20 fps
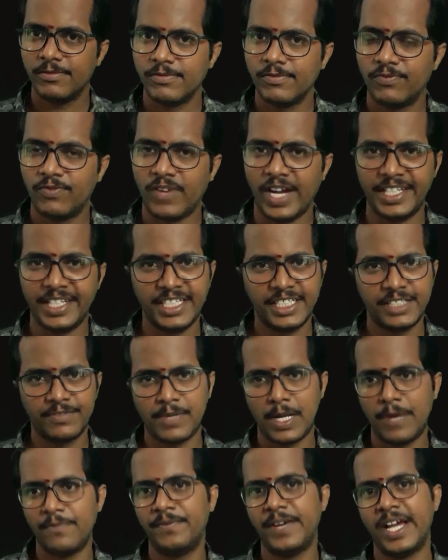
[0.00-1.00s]
Find its
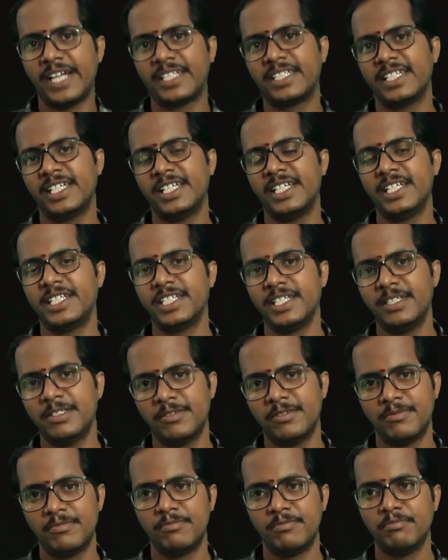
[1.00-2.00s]
prime factorization
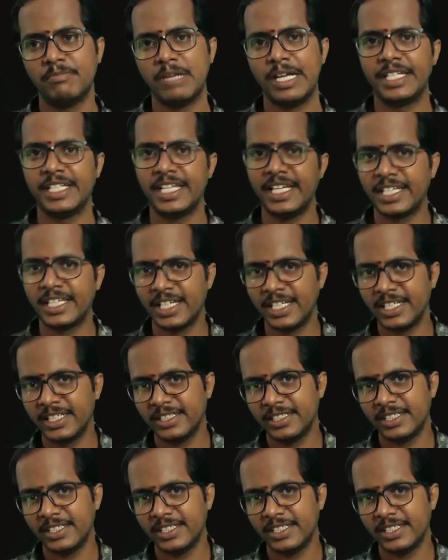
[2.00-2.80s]
by taking